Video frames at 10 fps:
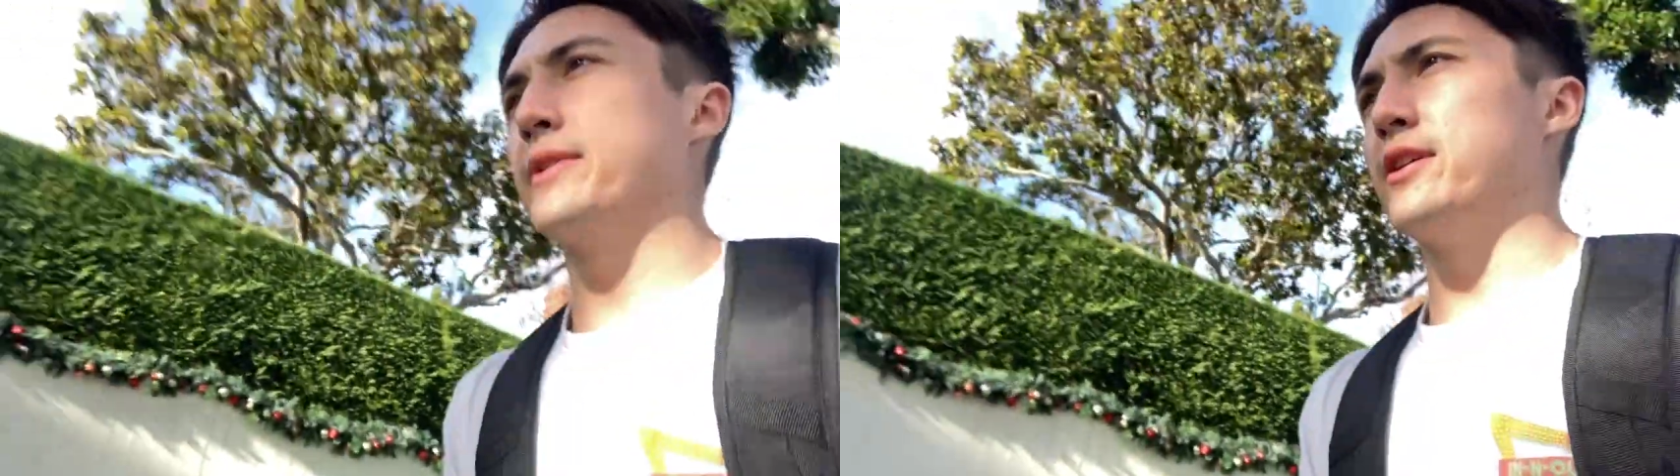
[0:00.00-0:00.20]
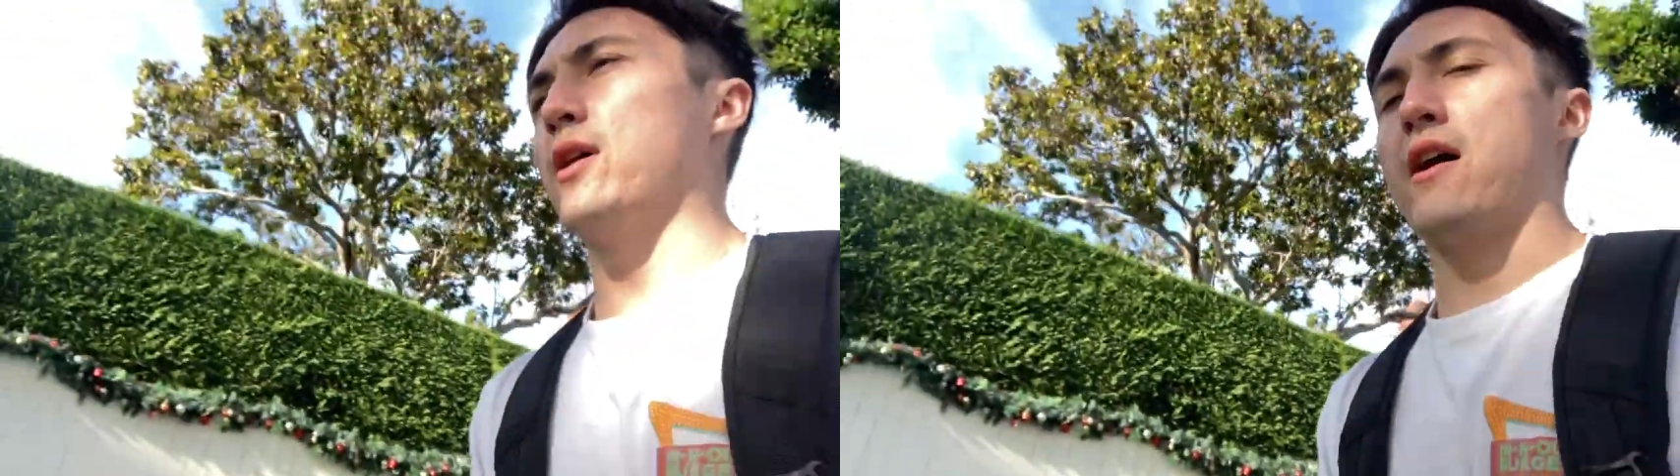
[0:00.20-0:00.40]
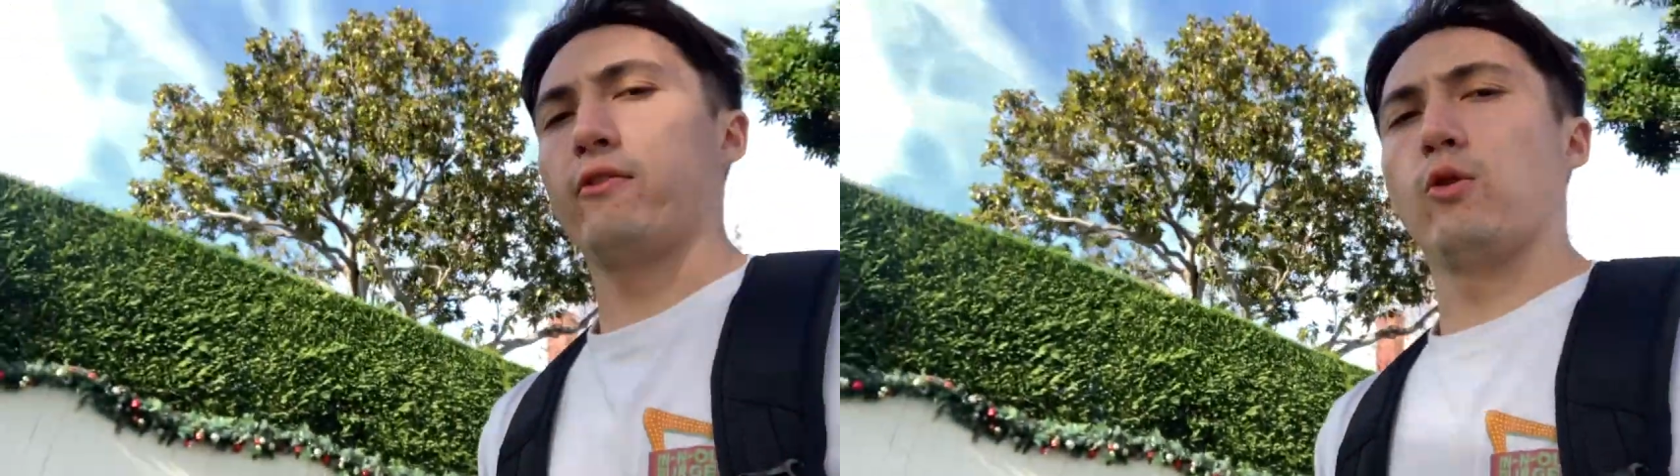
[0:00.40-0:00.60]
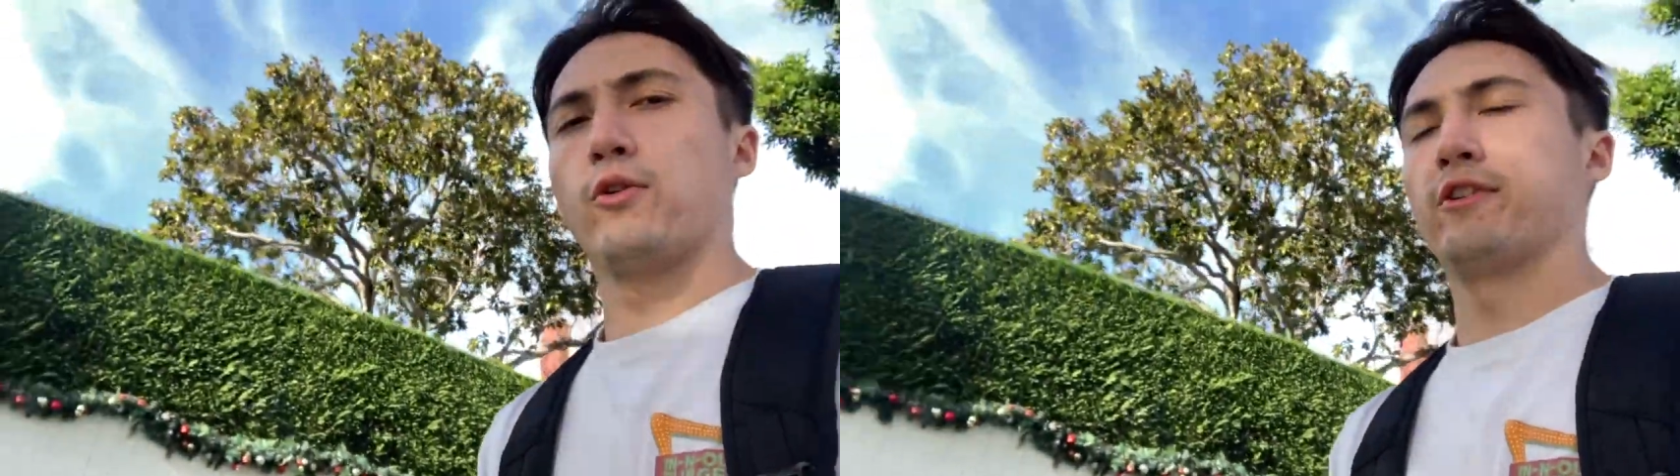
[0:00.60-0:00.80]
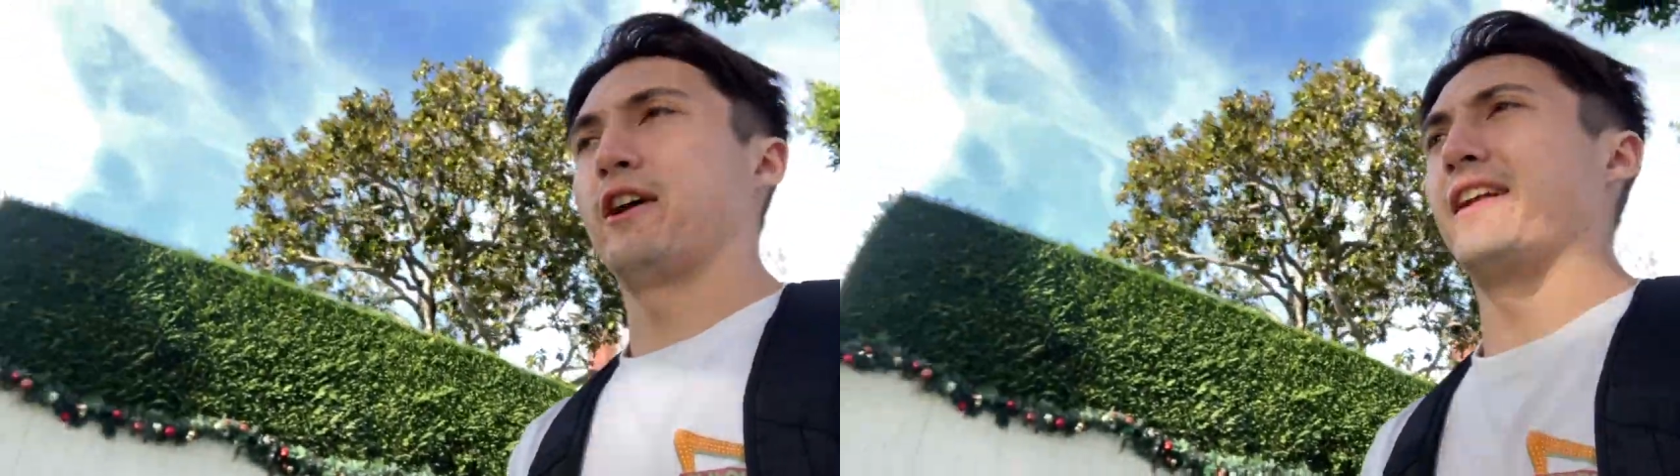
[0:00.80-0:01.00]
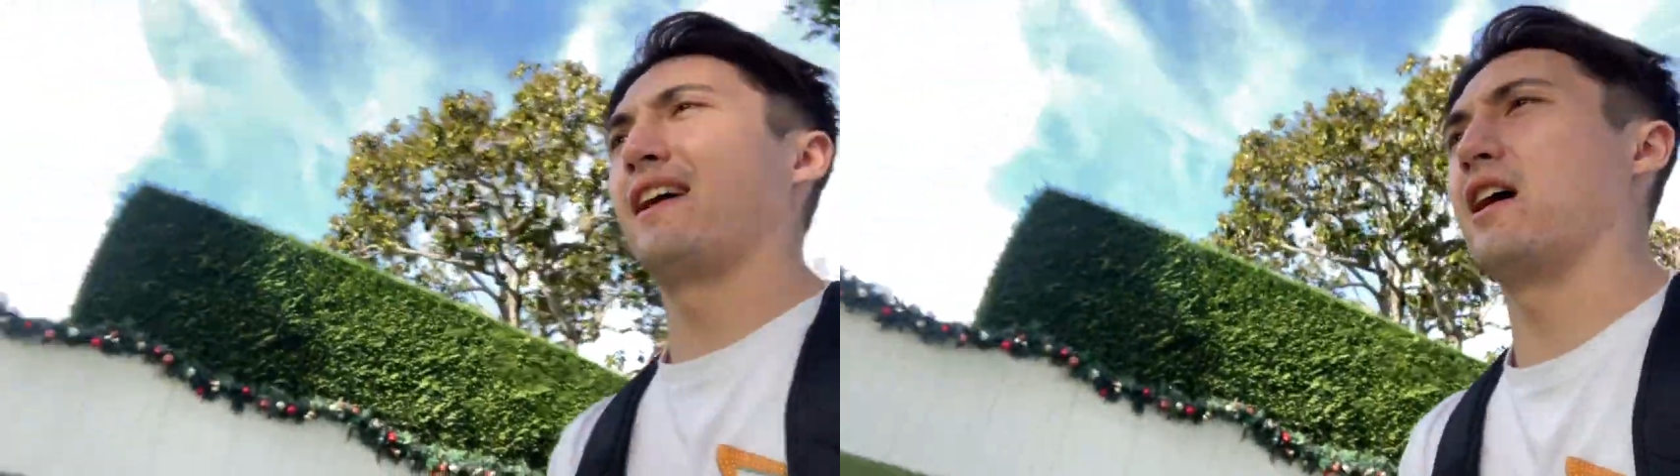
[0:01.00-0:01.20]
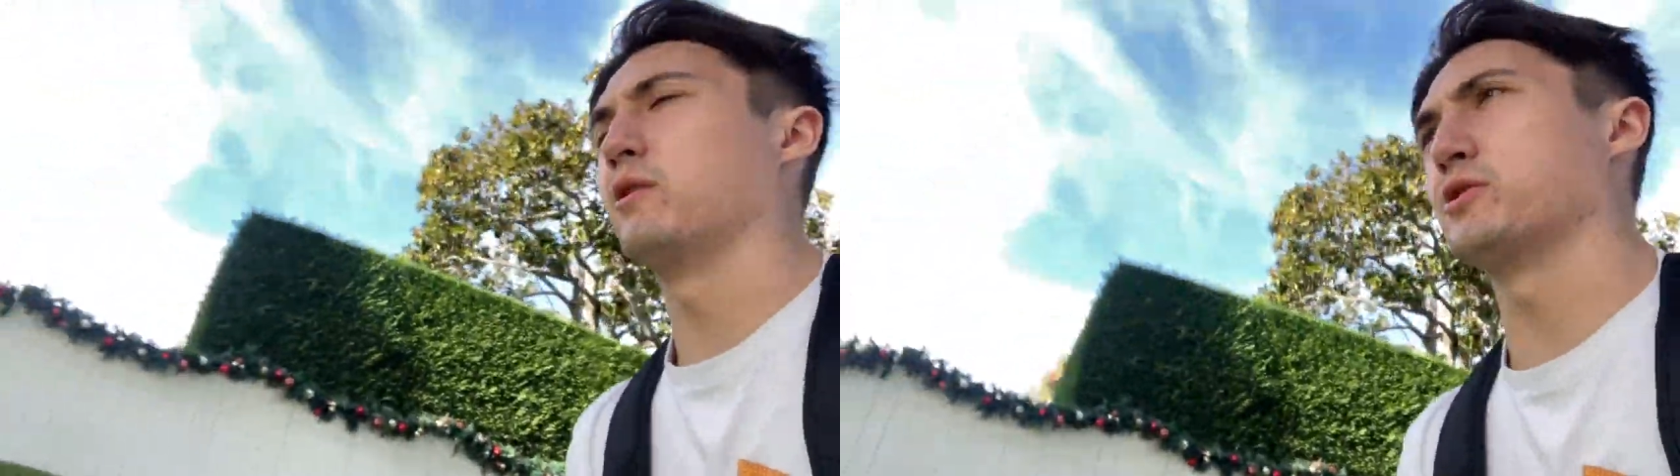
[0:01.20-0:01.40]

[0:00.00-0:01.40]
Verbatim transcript: we don't have an order right now.